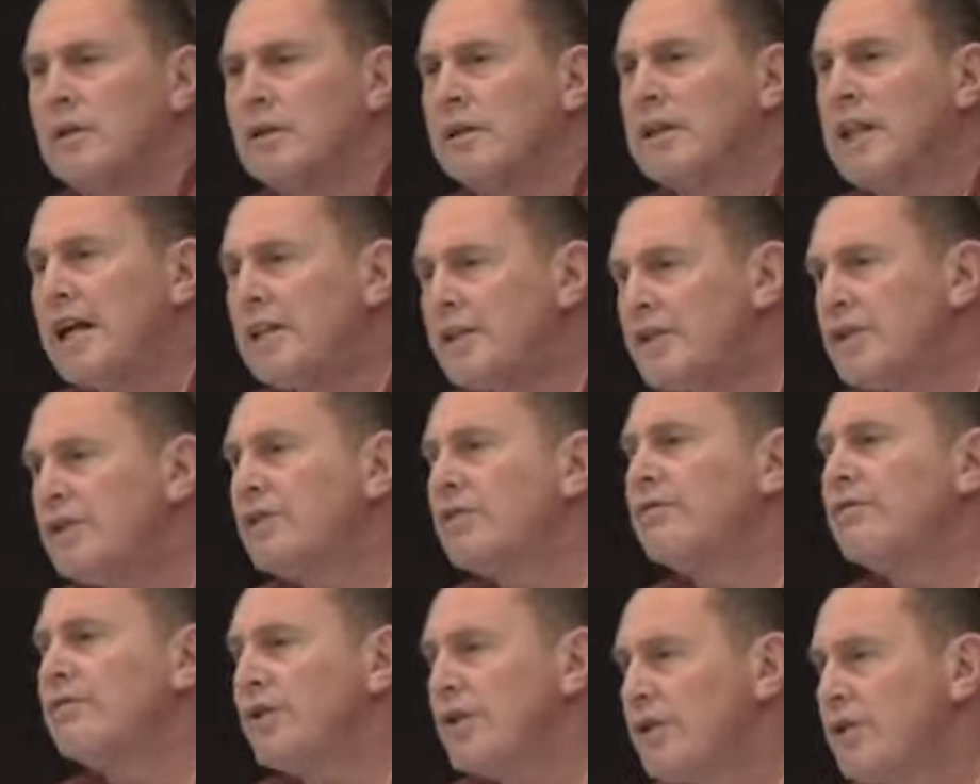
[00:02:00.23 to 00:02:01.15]

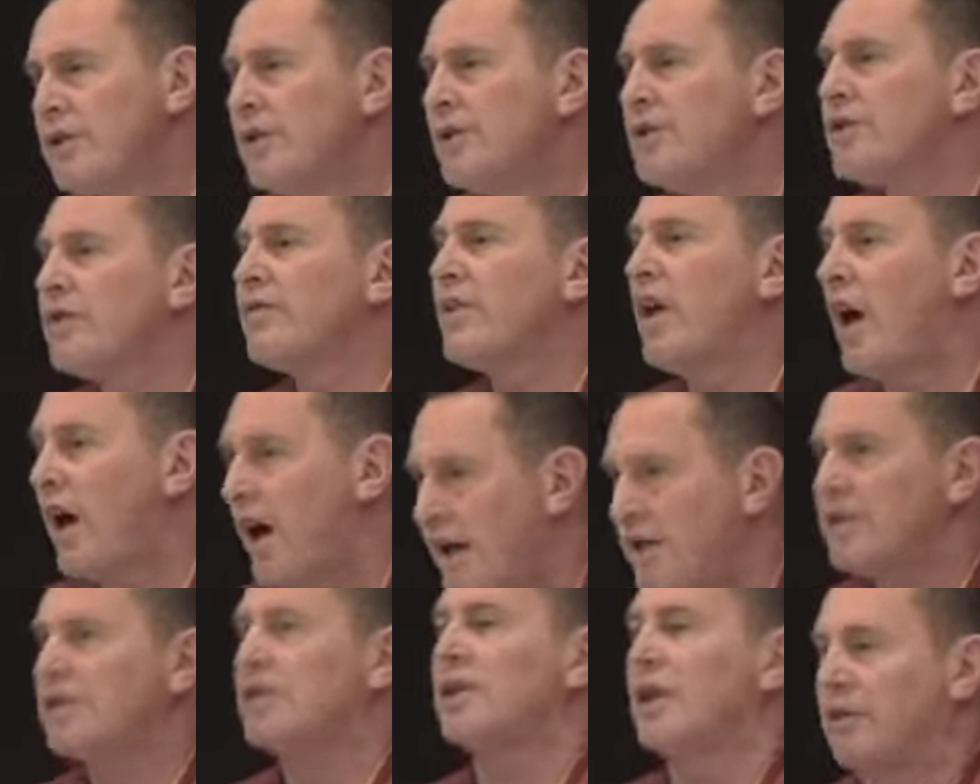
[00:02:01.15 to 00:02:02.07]
lesser versions of the
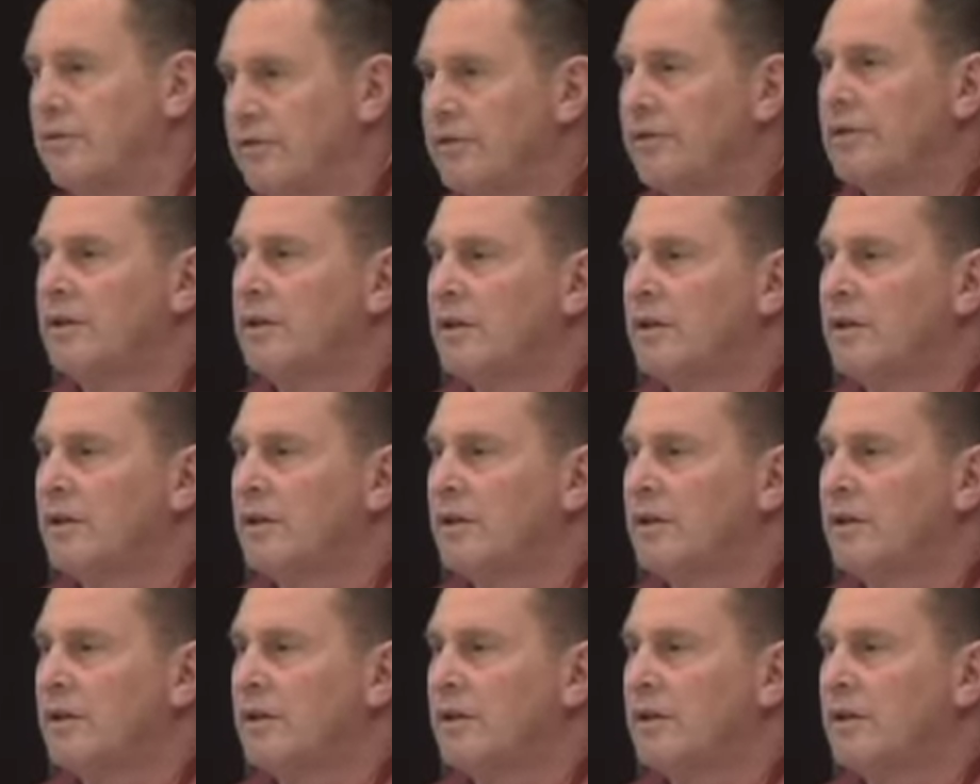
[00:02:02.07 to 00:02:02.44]
highest love,